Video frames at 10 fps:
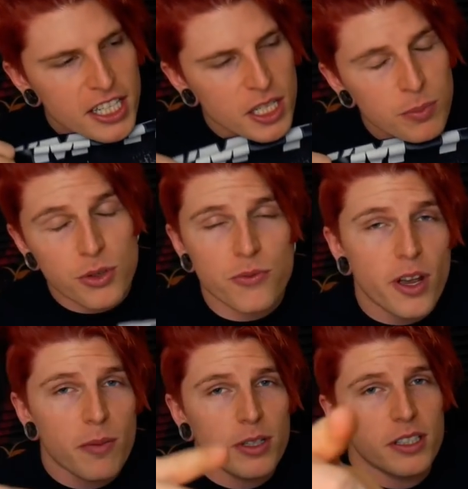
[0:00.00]
sheep of your
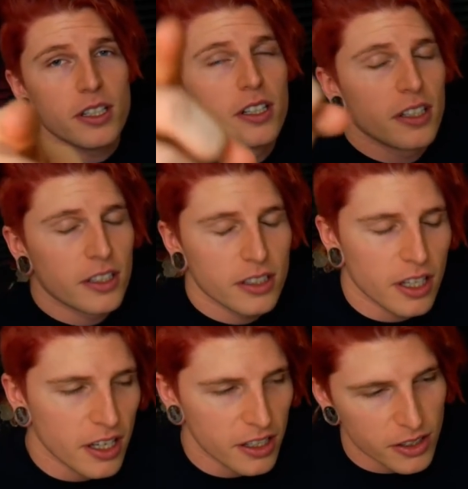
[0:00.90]
family,
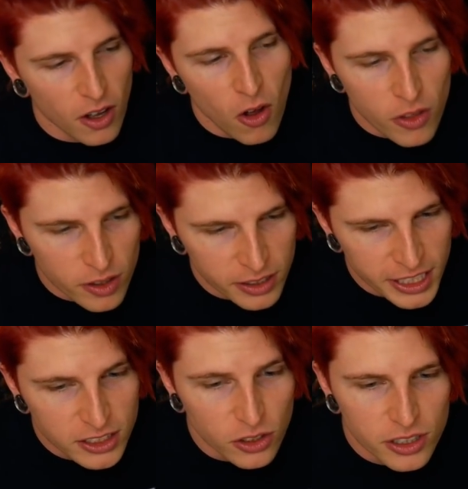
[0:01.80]
all the
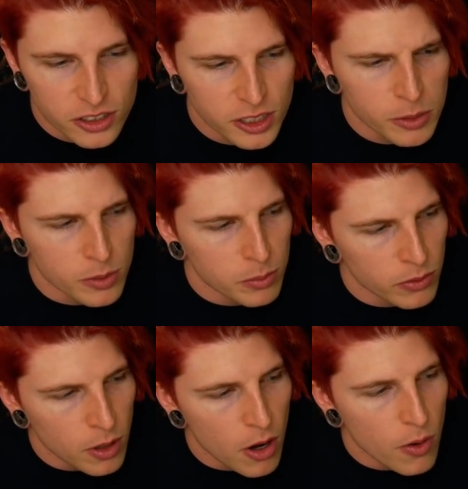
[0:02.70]
links are in the description
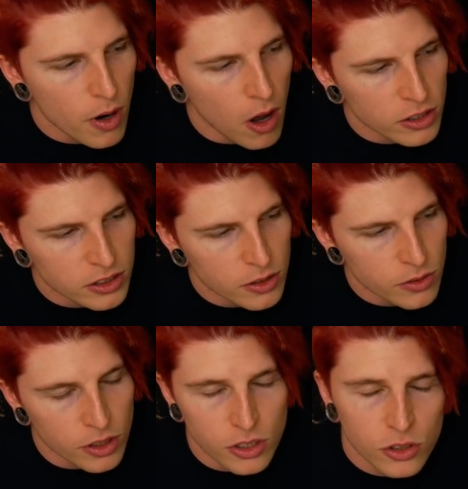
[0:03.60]
below. Also,
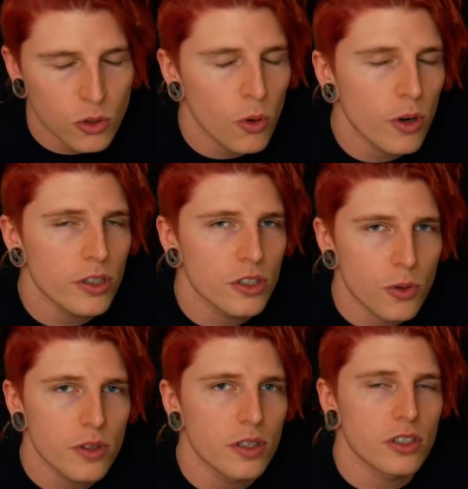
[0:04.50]
the Discord.
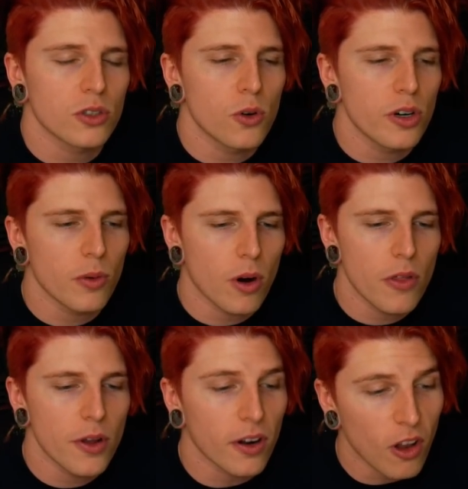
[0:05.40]
Join the Discord. We're
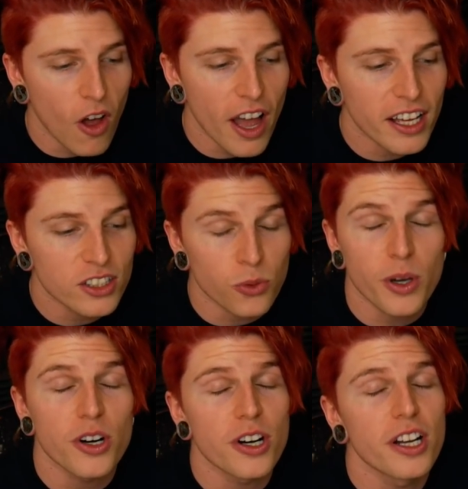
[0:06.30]
on there a lot.
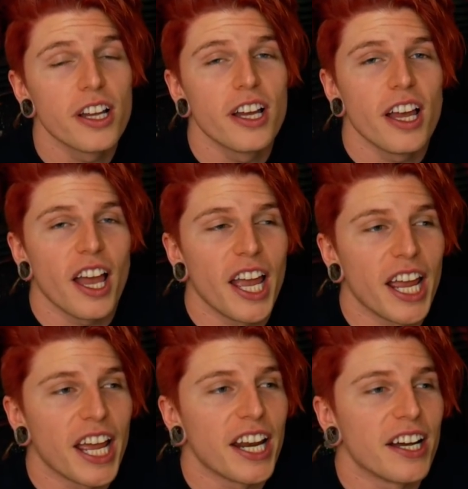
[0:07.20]
Twitter.
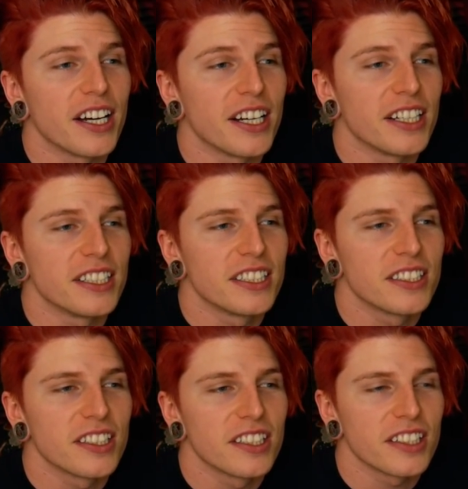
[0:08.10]
And
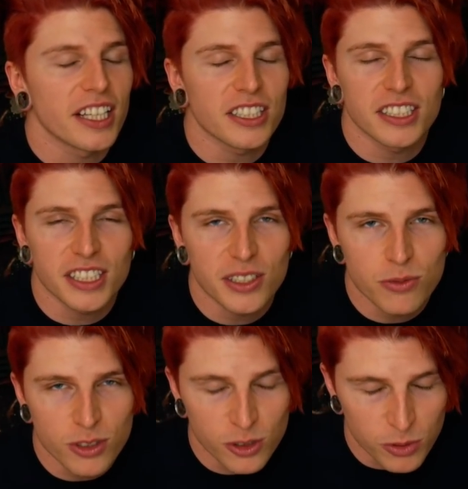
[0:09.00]
thanks again
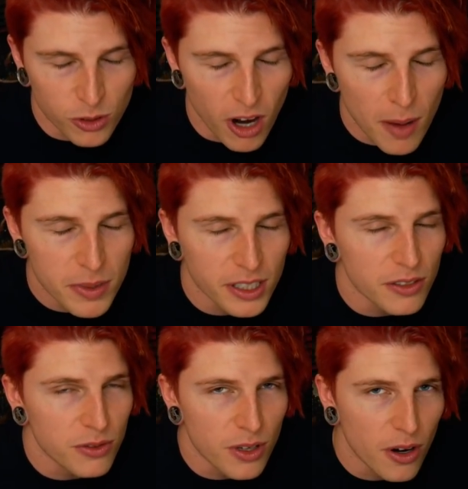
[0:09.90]
for subscribing. And
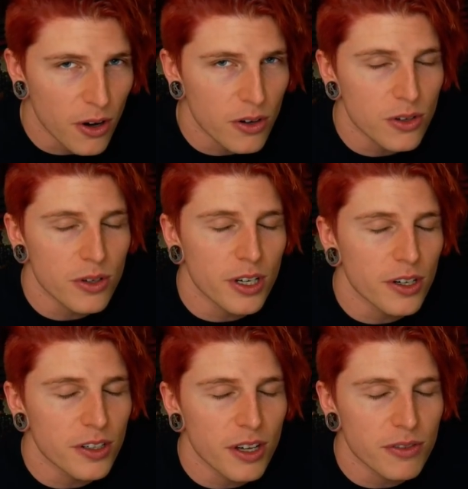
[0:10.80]
if you are new
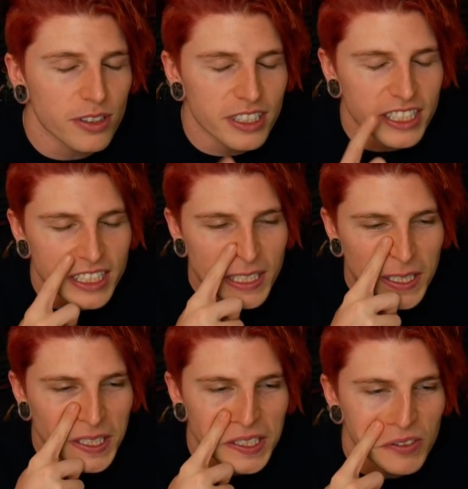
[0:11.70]
here, definitely
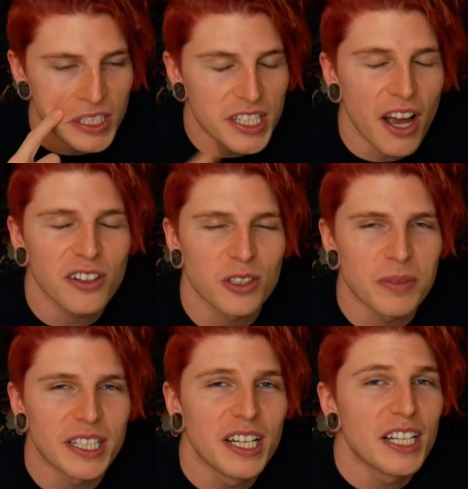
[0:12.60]
reach out to
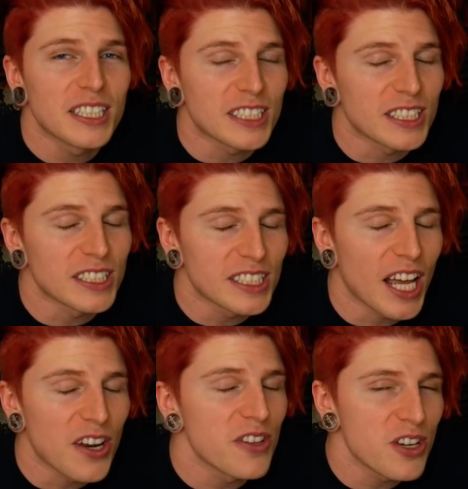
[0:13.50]
me.
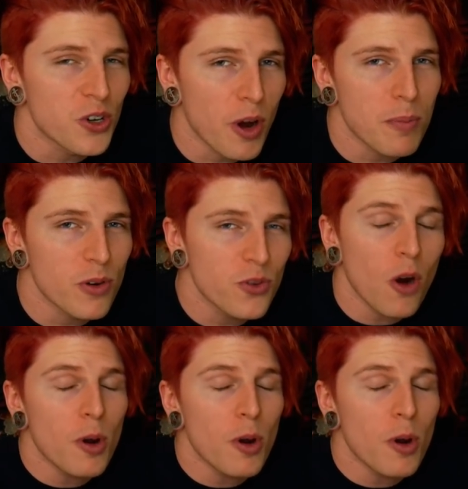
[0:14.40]
I know that you're repping. If you're not